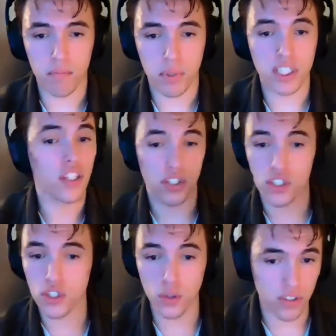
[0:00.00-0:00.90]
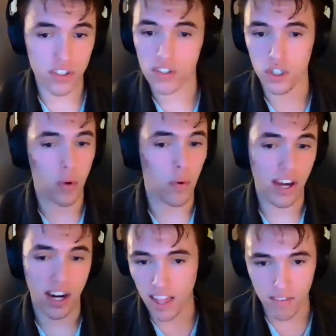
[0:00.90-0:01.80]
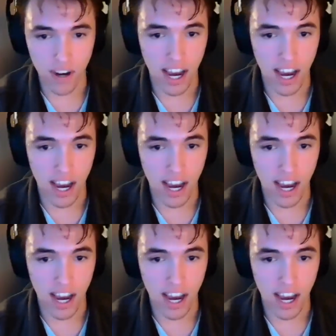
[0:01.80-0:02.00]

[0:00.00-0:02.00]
particularly students, because we got a lot of